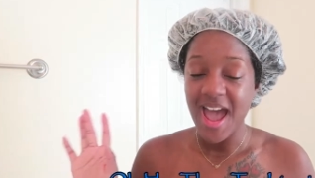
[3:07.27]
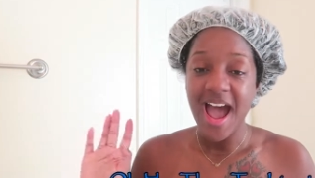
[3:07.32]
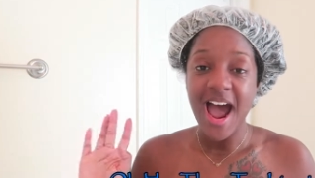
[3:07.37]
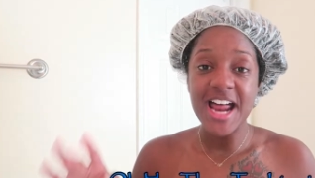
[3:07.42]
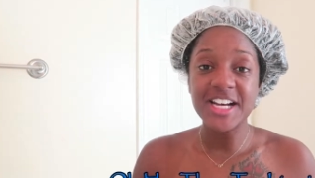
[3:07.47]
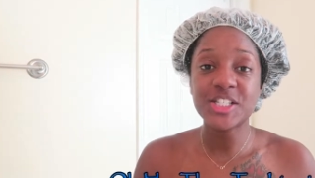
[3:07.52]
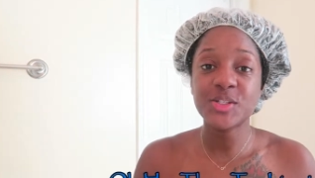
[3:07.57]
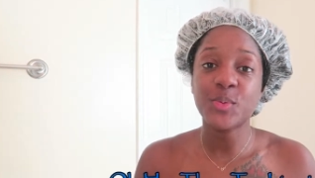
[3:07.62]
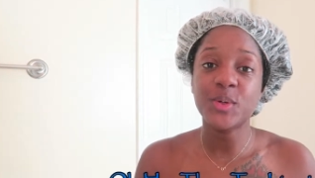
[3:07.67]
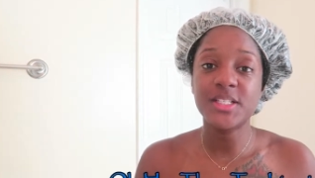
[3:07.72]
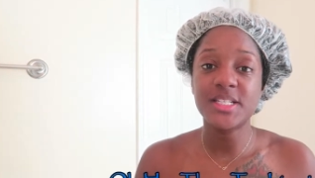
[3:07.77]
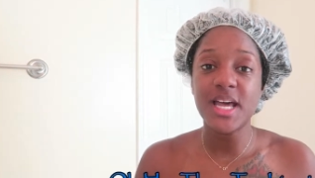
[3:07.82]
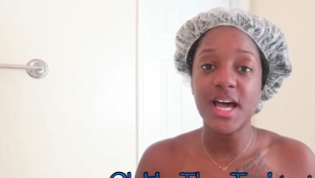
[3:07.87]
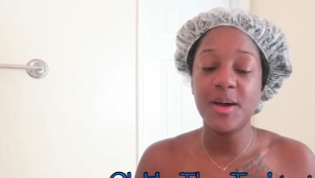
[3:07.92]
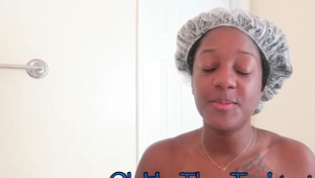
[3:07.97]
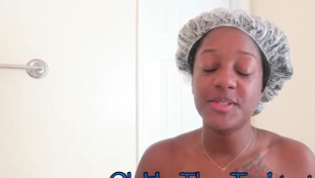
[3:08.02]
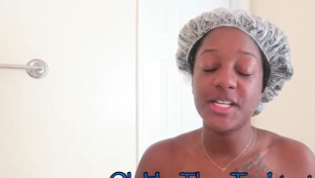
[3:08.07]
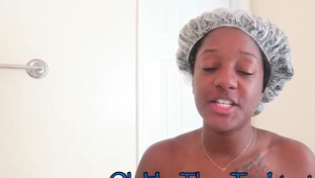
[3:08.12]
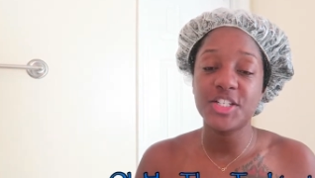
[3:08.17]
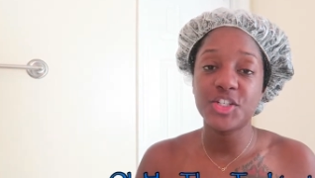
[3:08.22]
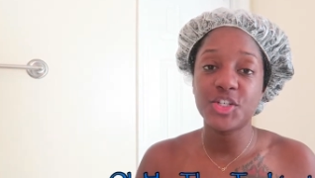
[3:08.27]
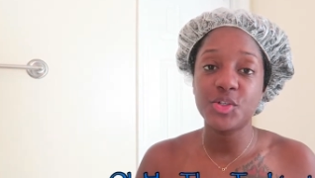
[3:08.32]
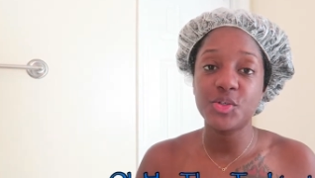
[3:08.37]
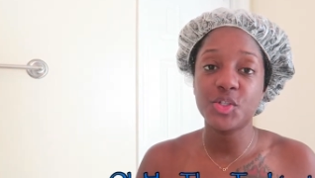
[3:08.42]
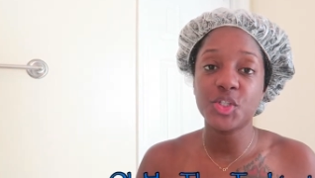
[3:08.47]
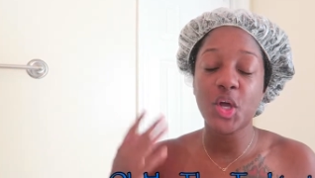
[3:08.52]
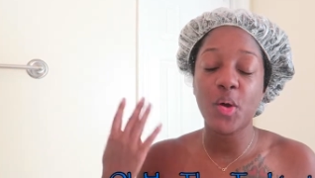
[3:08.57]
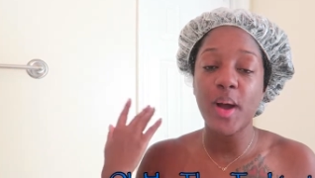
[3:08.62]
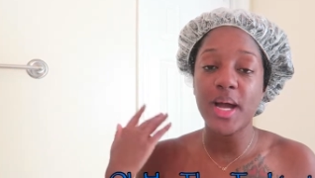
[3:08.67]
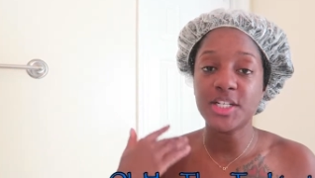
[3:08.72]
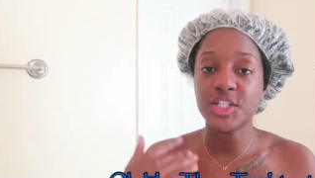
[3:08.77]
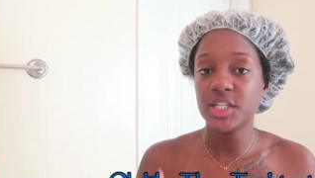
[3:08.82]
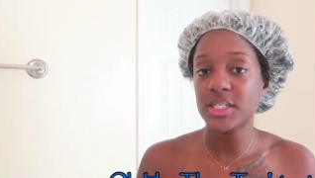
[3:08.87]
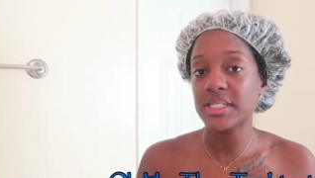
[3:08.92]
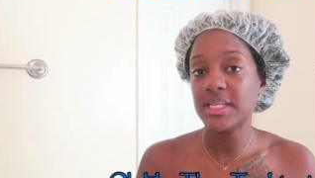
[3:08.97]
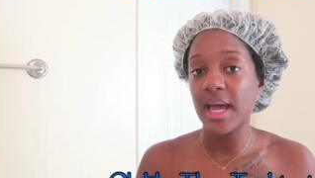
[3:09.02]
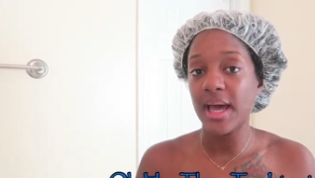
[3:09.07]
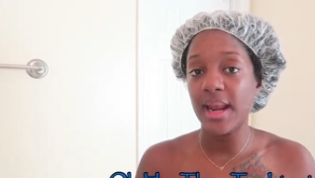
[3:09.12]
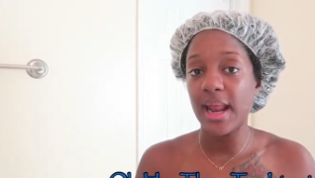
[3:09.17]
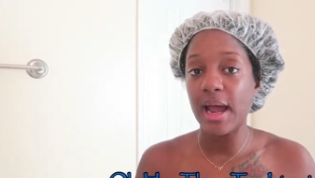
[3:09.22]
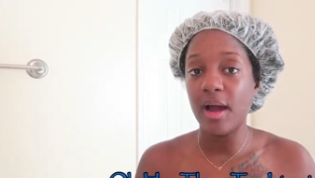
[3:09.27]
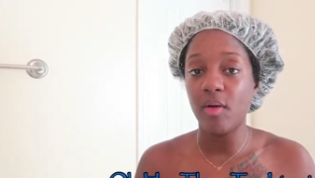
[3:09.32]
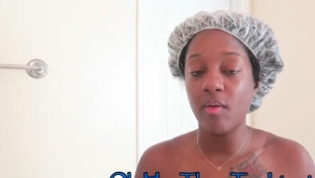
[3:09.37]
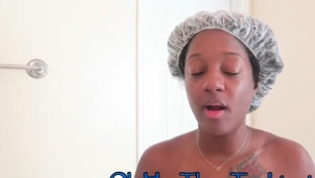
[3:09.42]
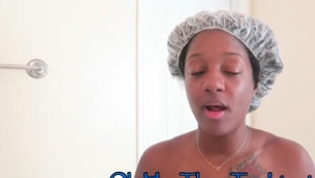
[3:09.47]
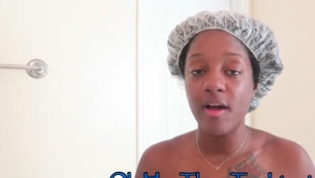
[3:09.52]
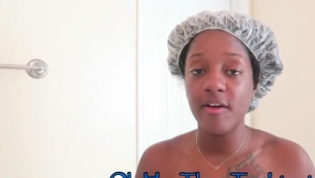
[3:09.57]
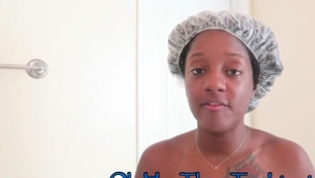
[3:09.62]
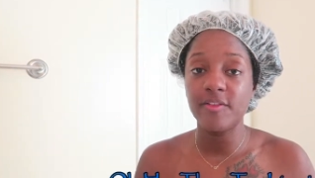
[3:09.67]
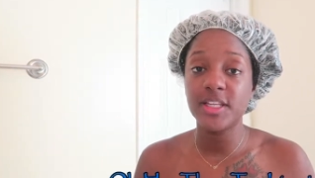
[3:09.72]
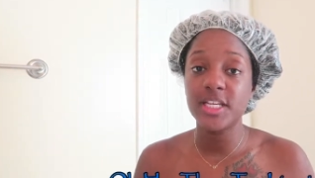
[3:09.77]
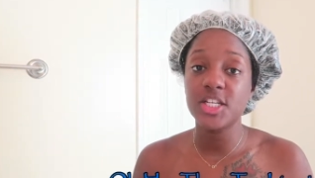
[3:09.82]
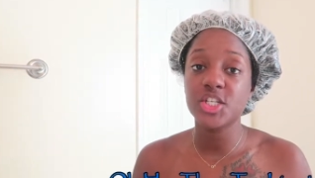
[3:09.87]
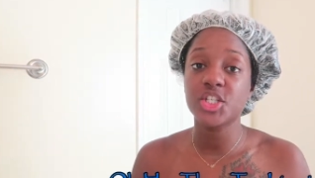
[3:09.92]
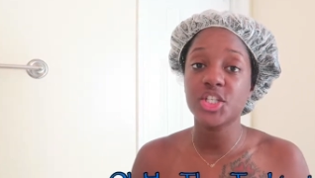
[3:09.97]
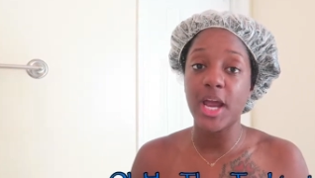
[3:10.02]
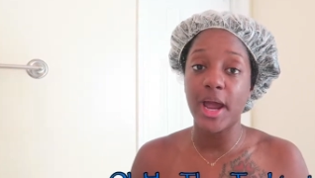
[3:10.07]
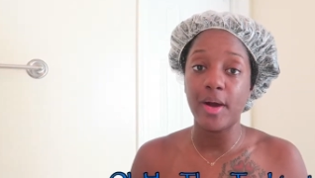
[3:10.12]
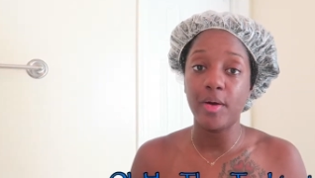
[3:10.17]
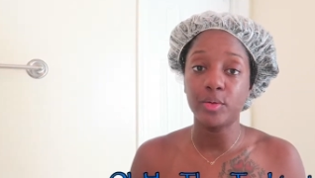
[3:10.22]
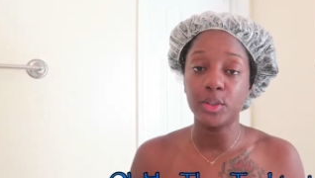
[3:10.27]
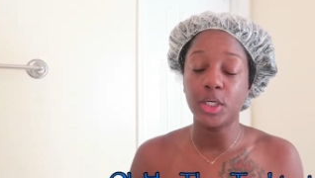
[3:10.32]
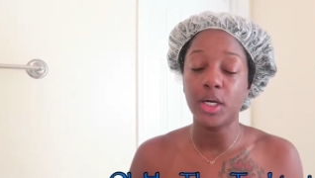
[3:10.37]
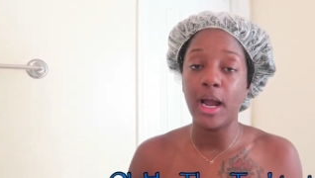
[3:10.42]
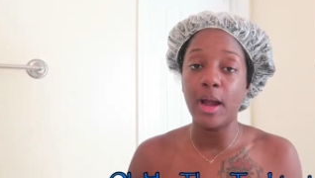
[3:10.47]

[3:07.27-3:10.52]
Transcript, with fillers: I just wanted to update you. So I just got out of the shower.